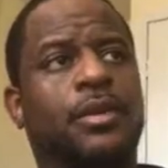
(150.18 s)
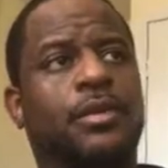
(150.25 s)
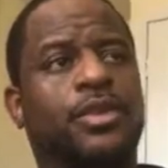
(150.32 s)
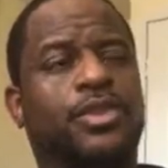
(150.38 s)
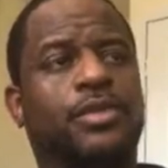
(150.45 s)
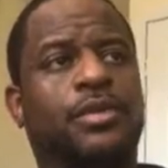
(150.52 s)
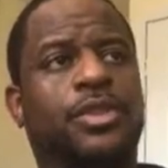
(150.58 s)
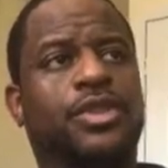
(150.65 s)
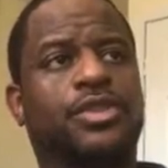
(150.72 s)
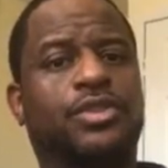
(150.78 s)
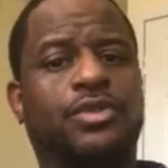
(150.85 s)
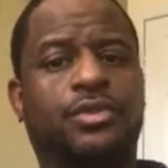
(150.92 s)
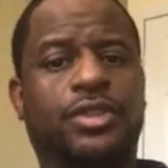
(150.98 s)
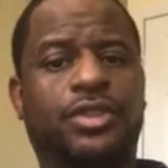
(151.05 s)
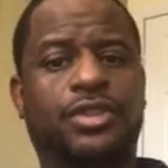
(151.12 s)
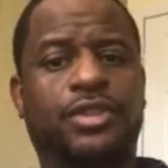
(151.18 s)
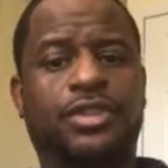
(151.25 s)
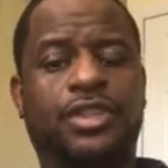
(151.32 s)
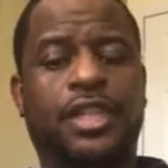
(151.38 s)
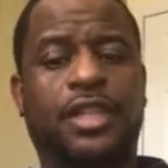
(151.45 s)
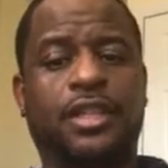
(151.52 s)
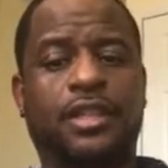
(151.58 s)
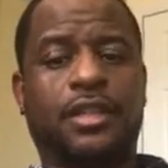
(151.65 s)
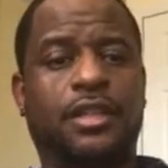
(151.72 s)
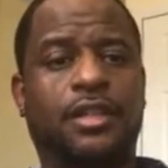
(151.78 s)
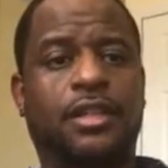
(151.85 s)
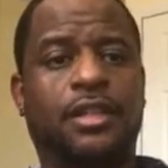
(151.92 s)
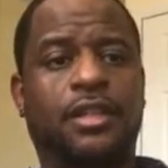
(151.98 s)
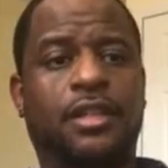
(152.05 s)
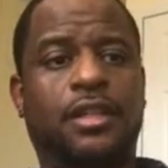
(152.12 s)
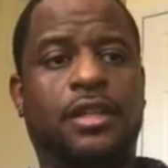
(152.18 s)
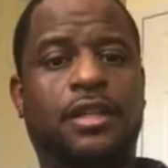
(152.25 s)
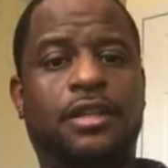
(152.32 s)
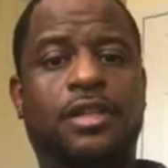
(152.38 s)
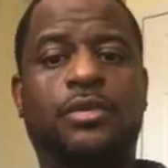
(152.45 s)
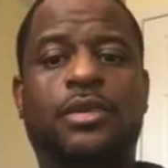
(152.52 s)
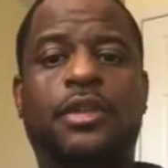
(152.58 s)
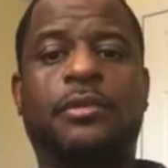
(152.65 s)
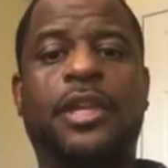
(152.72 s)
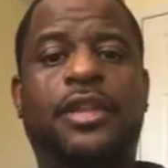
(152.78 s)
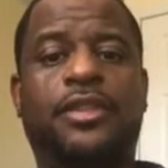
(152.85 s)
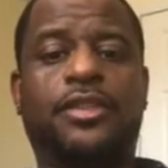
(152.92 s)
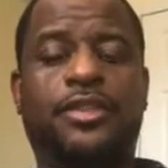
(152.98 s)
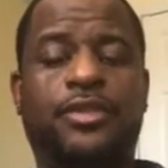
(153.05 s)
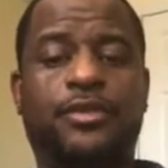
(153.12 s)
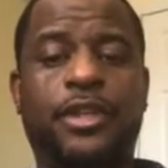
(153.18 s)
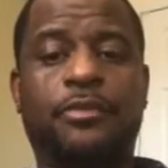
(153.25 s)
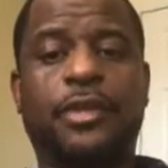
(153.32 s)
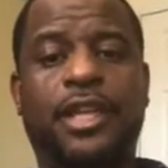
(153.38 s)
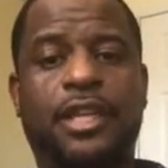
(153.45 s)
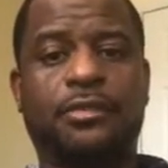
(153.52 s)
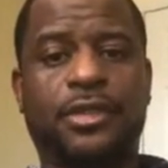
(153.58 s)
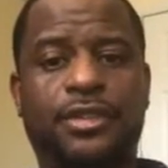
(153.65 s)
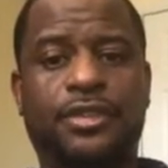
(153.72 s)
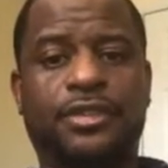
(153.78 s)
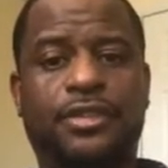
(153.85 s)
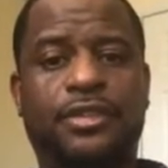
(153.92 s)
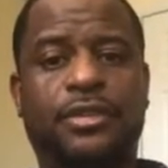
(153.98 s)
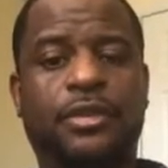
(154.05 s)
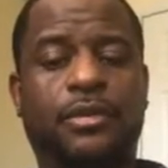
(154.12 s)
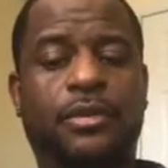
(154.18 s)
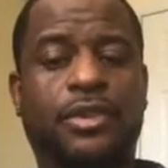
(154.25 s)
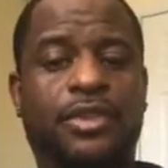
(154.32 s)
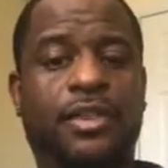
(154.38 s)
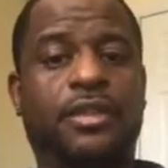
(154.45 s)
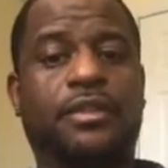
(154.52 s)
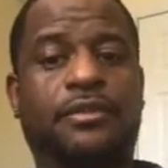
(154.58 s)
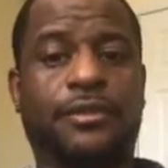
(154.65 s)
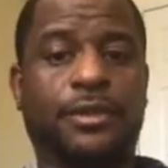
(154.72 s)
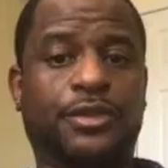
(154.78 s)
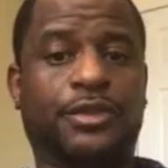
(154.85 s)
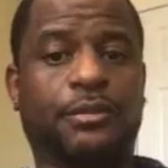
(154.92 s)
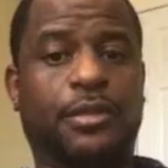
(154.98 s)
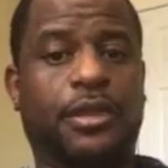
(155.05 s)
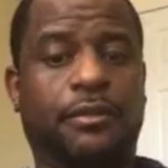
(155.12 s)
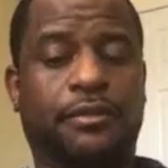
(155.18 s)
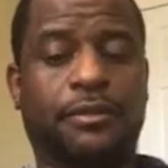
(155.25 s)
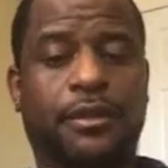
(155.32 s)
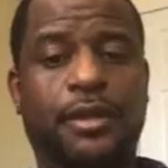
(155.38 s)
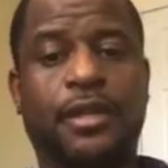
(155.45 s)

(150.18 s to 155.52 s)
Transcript: what you want to do is you want to make 3 payments within the first month.